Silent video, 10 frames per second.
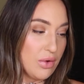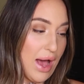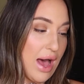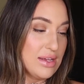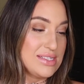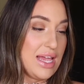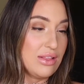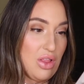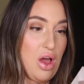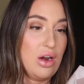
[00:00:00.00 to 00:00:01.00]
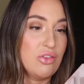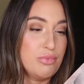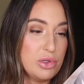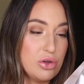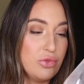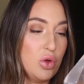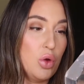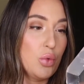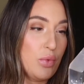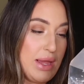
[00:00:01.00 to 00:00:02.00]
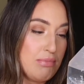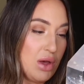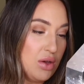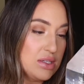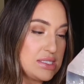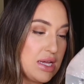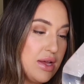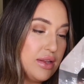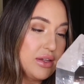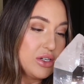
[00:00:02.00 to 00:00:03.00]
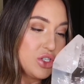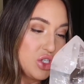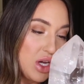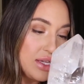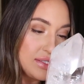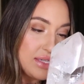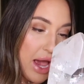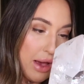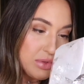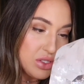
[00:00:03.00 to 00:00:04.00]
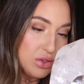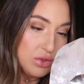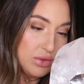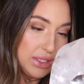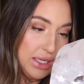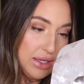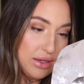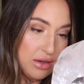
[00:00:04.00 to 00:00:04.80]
has a lot of beautiful rainbows. There's just absolutely